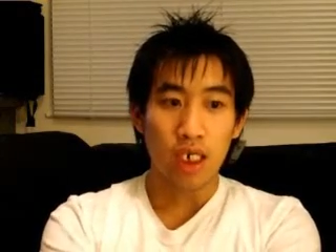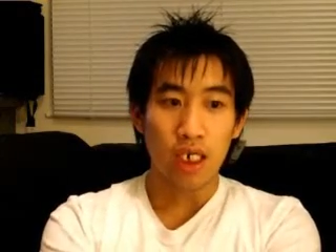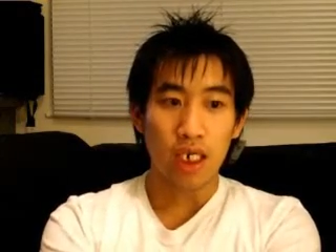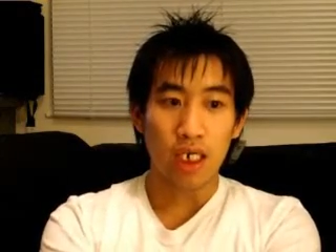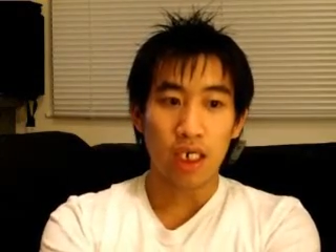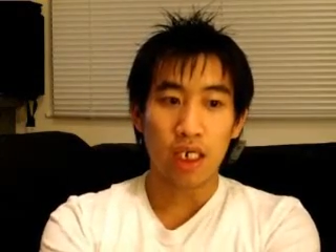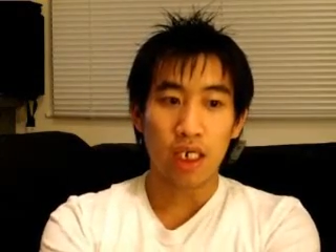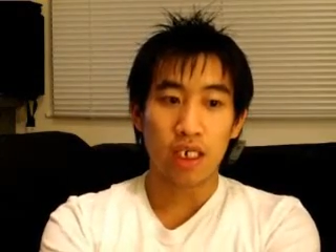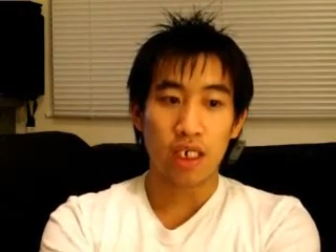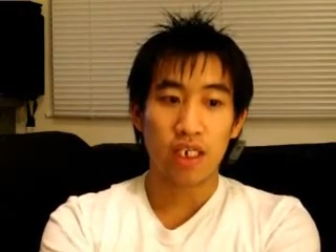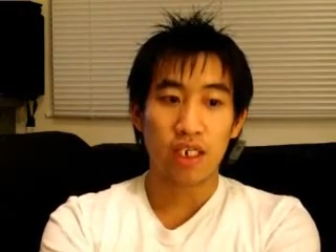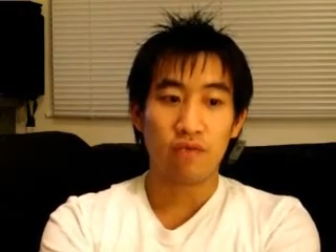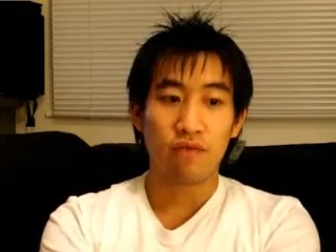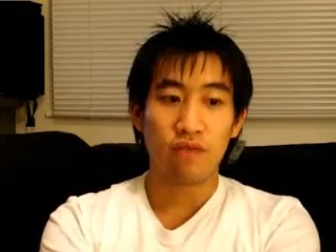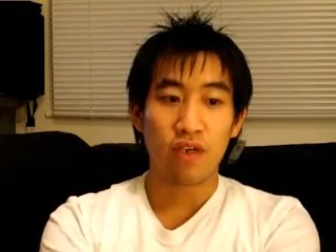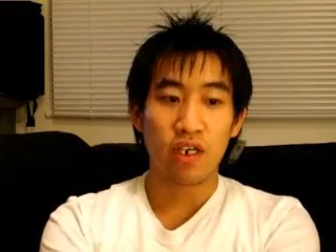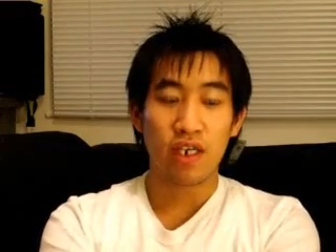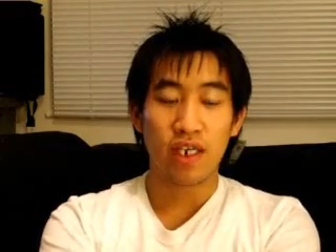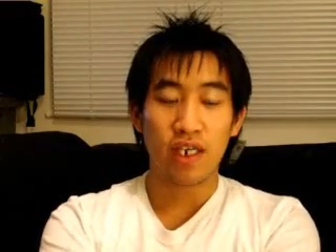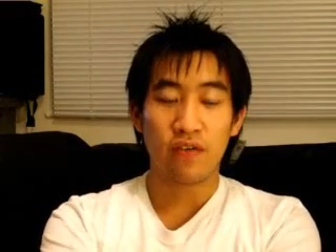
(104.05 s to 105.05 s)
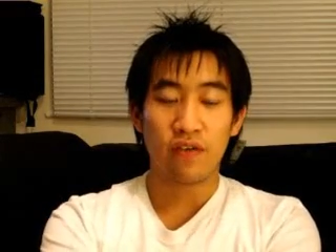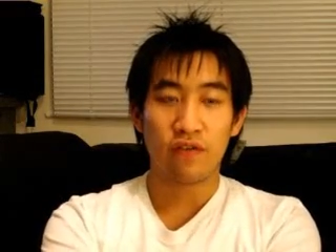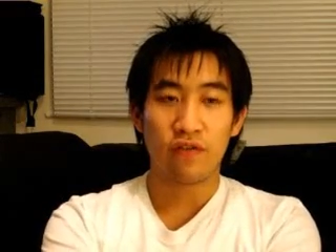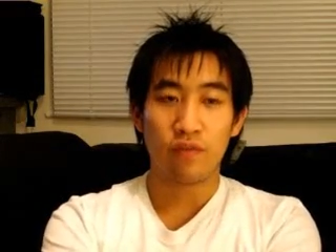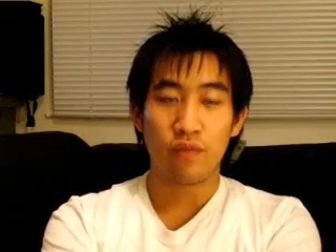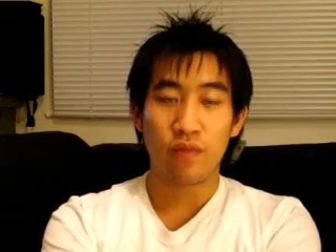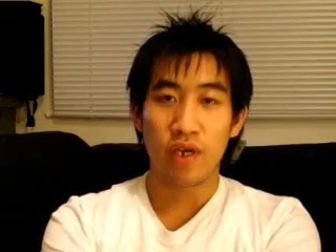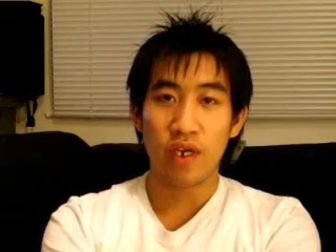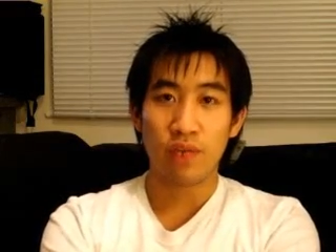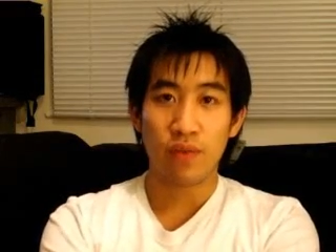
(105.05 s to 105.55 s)
Didn't really give
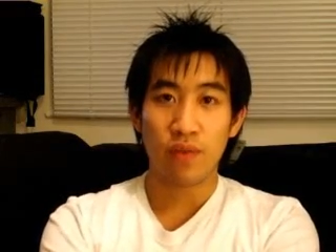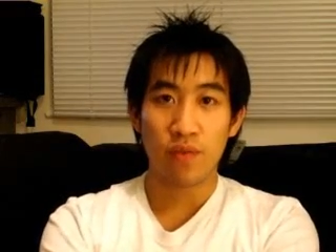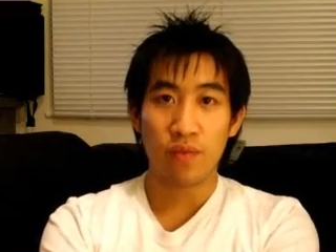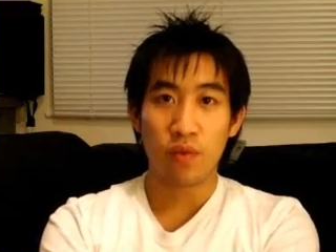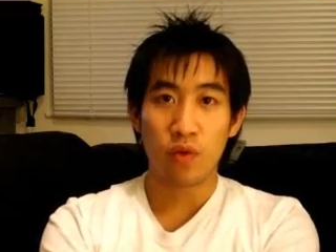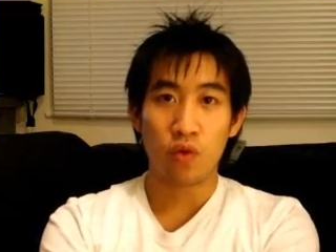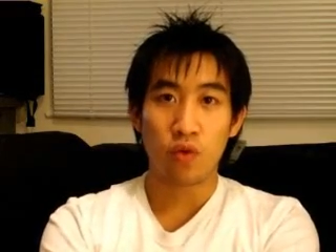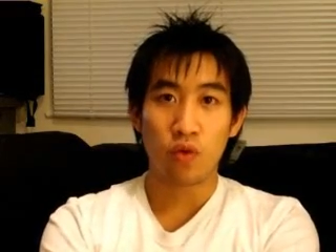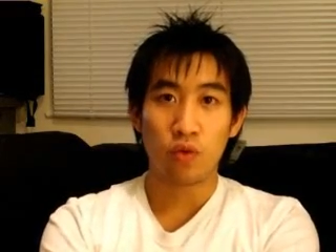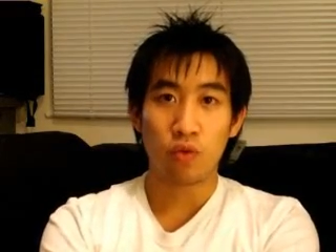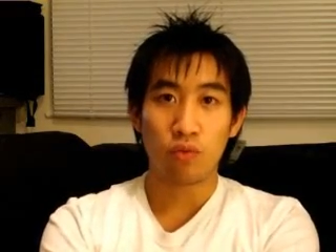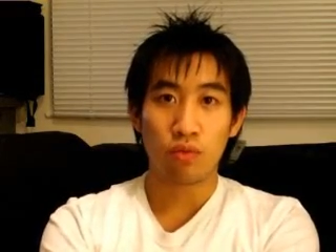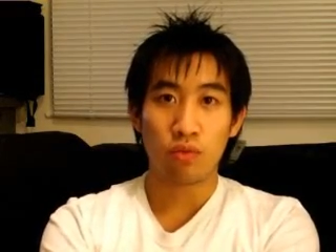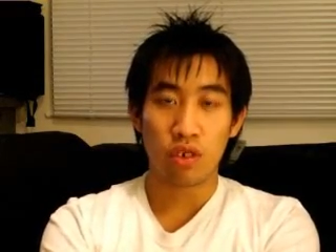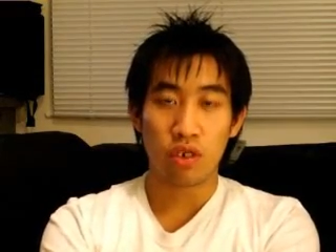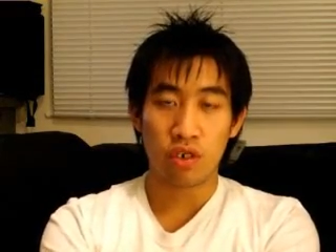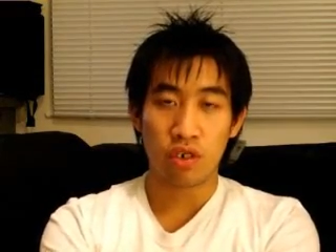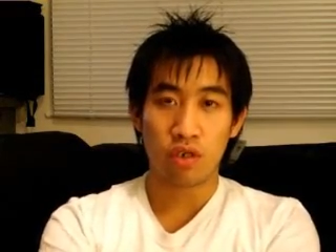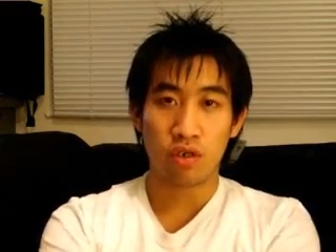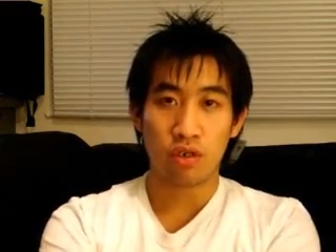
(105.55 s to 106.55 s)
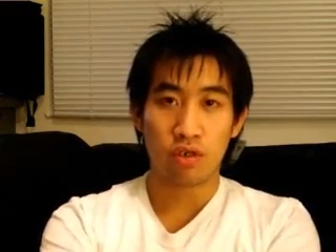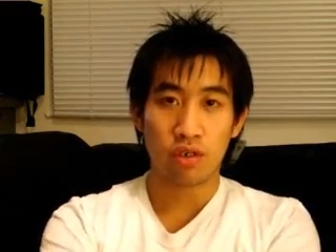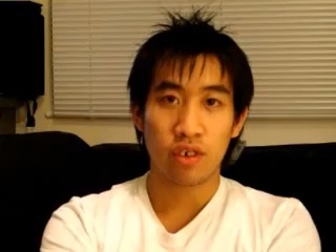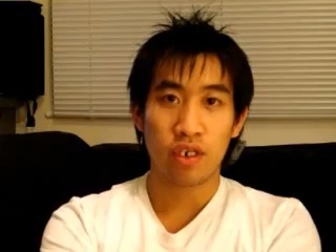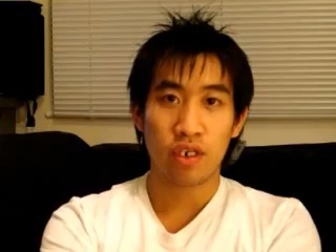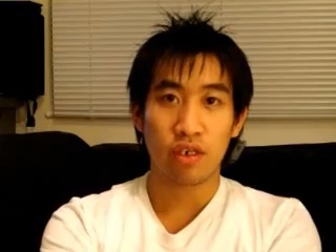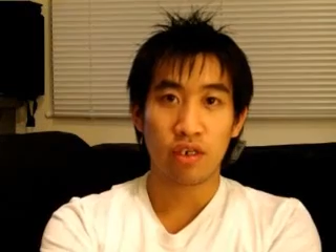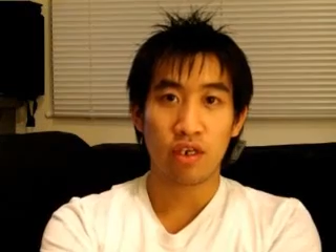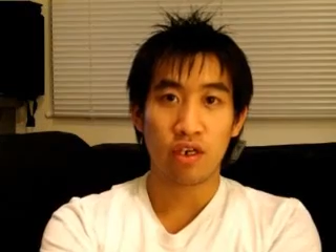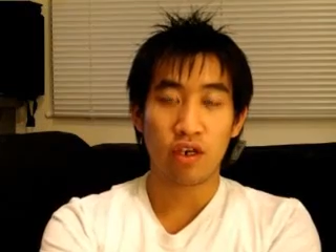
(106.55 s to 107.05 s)
many people a chance
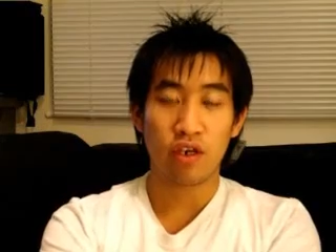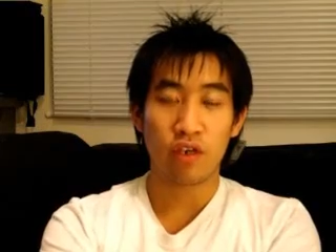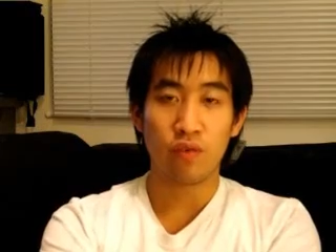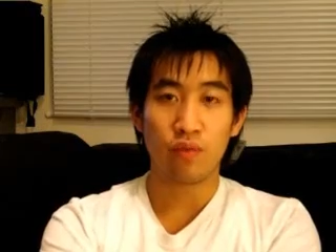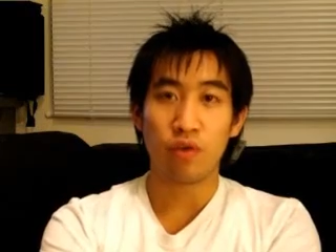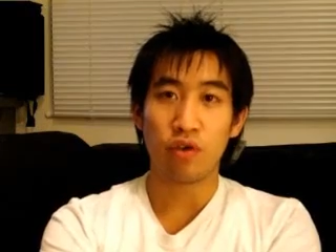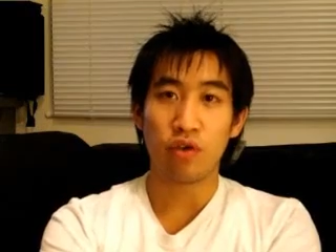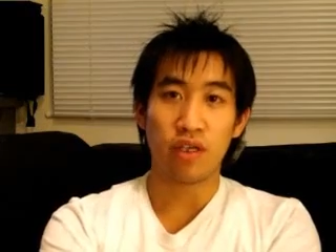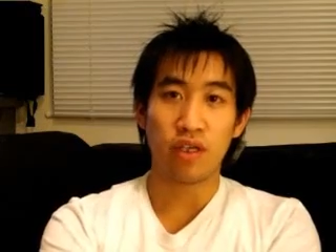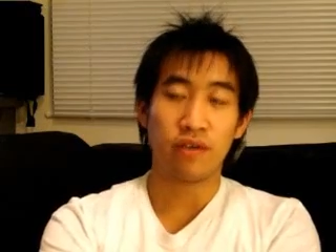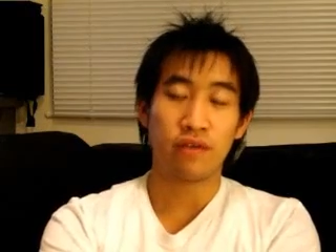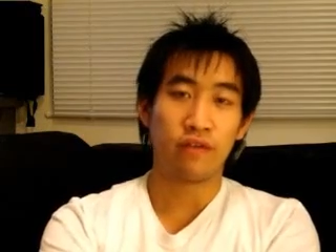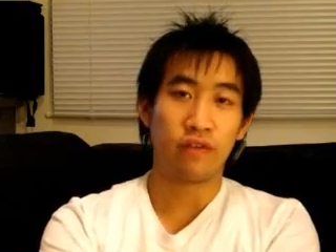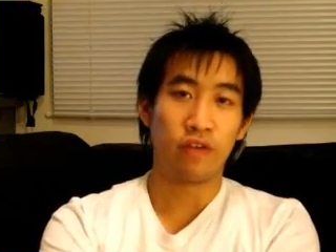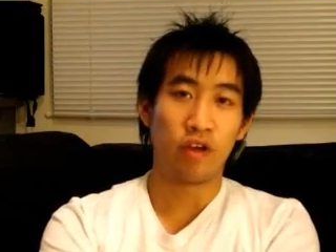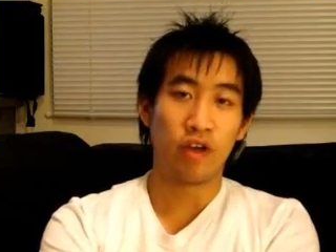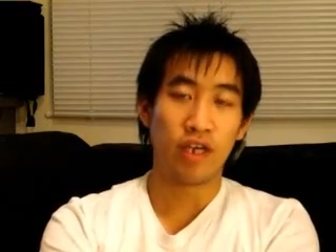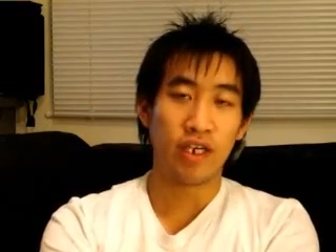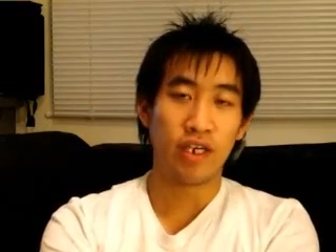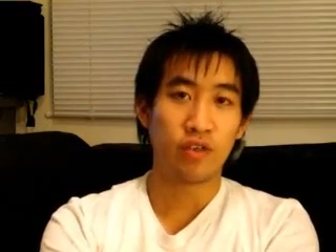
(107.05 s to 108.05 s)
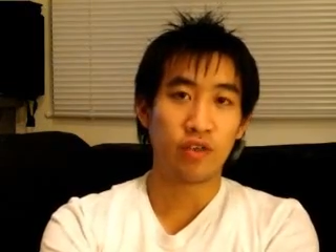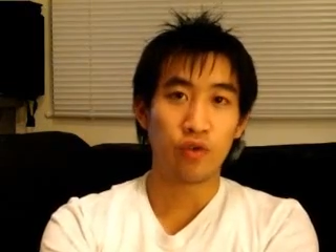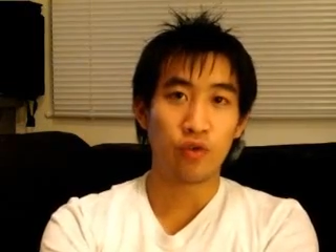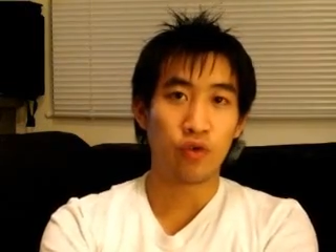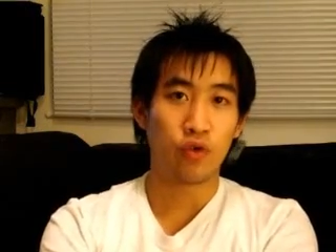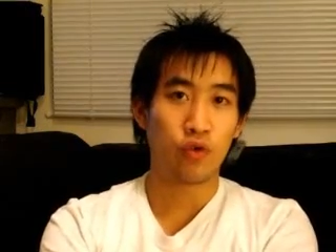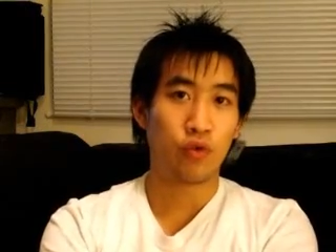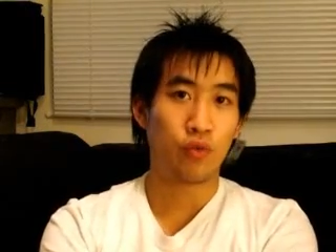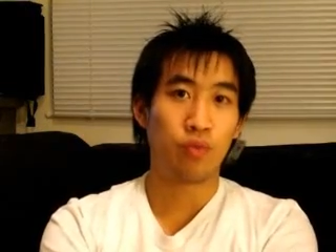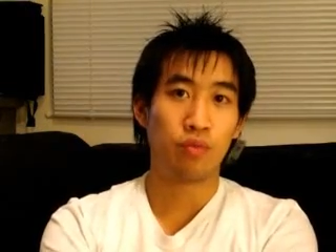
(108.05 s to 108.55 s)
to kind of book their flights
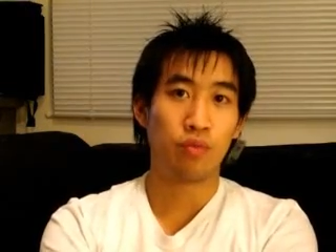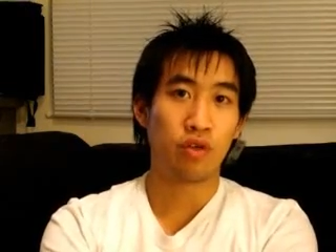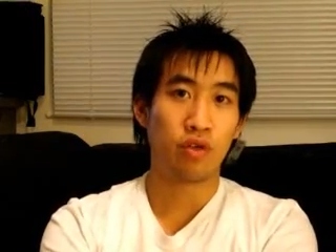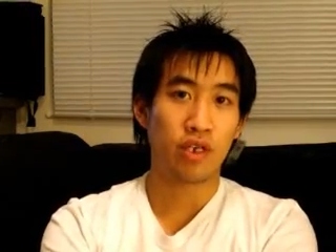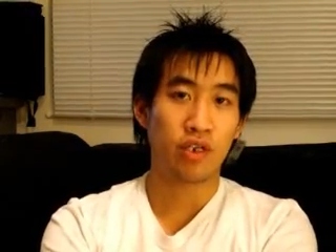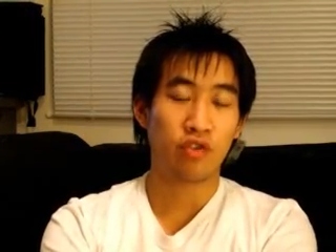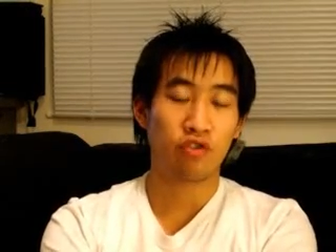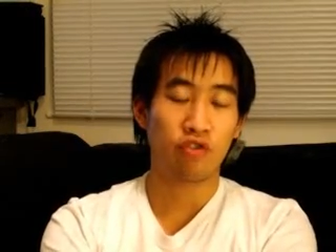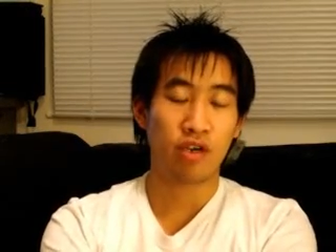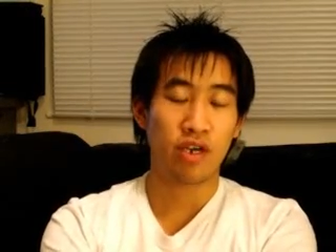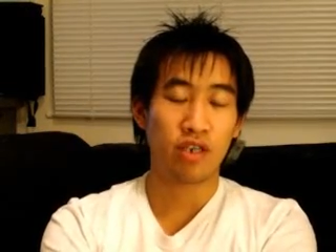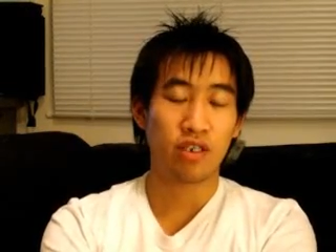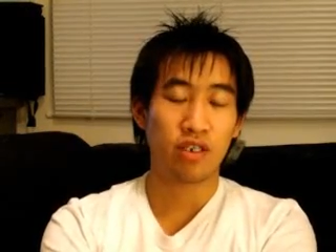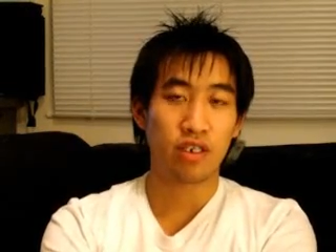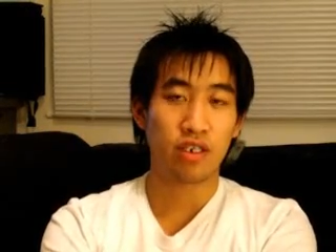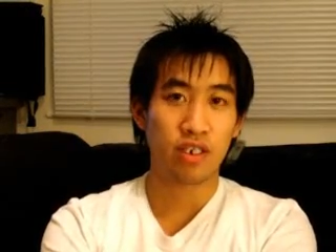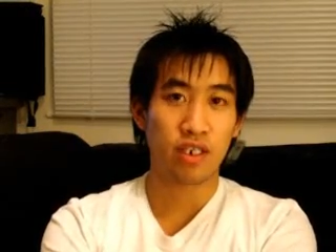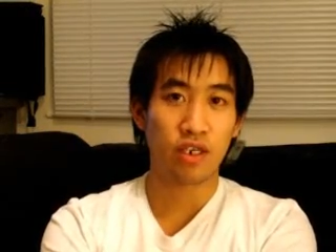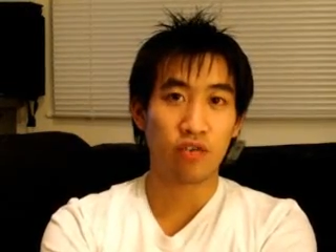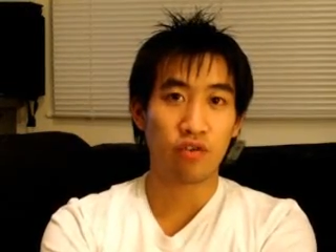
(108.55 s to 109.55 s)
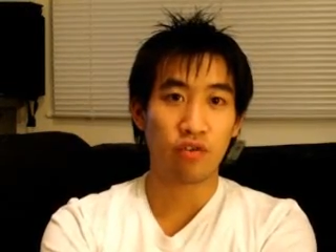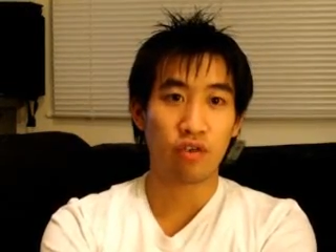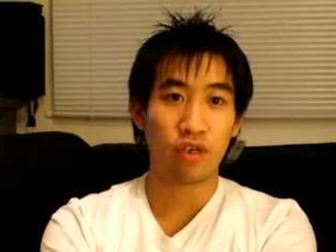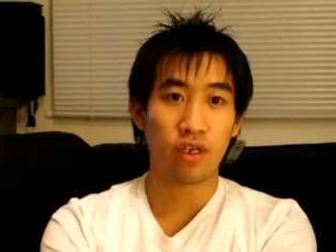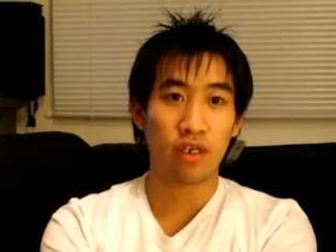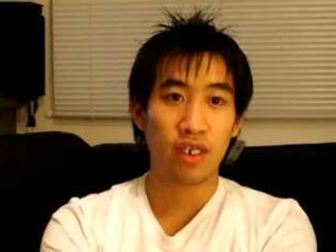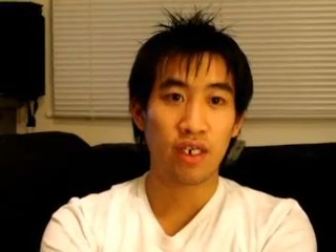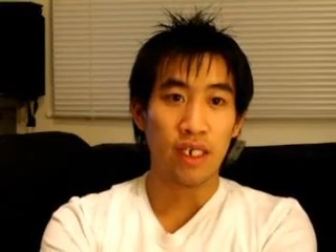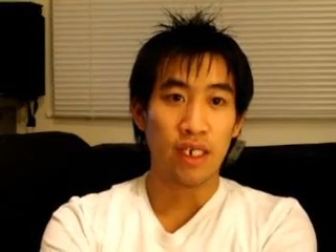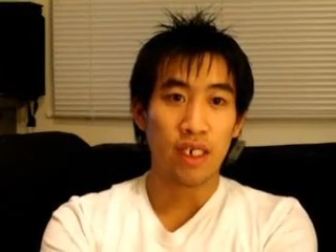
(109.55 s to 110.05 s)
or book their trains, etc.